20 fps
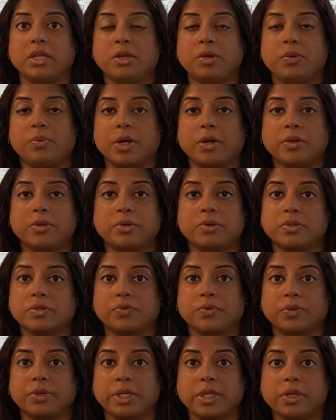You wear
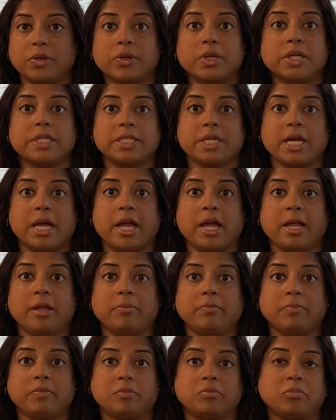those for a year at a
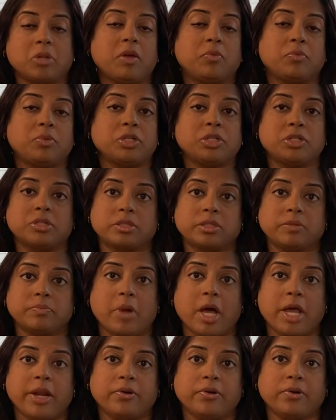time, and we just
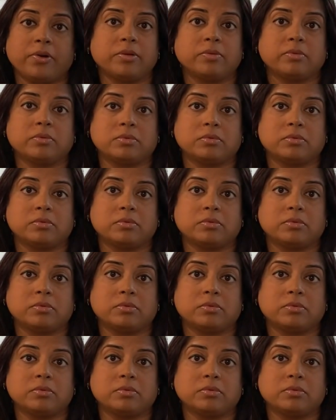monitor